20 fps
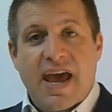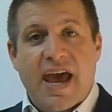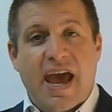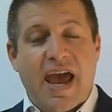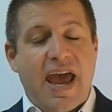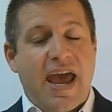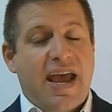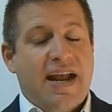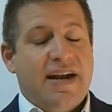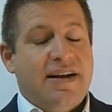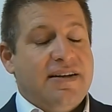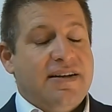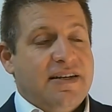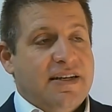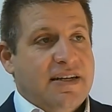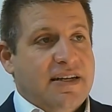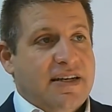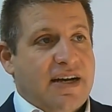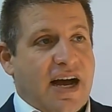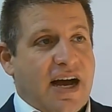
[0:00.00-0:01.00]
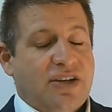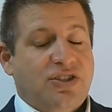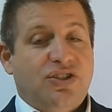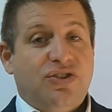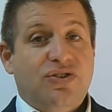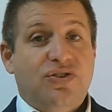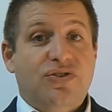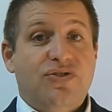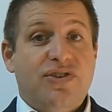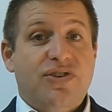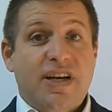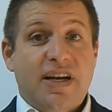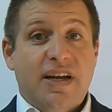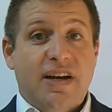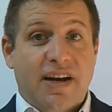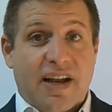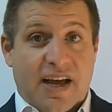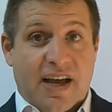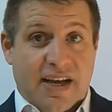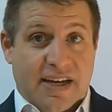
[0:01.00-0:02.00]
And I soon
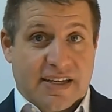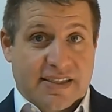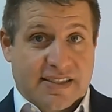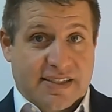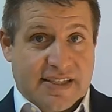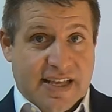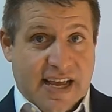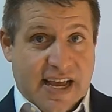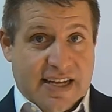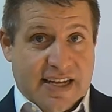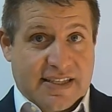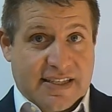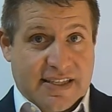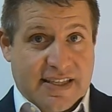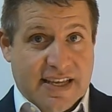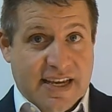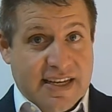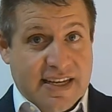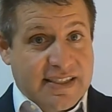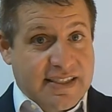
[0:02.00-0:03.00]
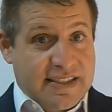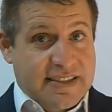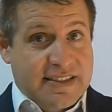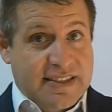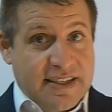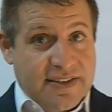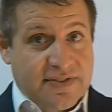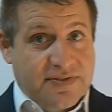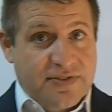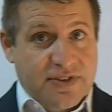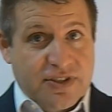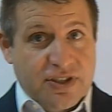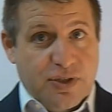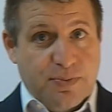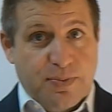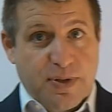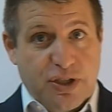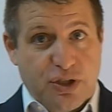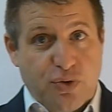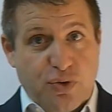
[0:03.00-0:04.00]
realized that there is a difference
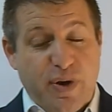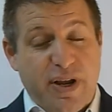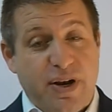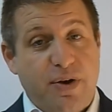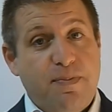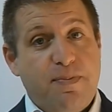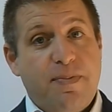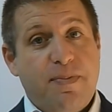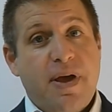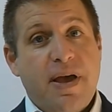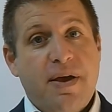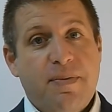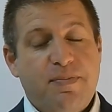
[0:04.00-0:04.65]
between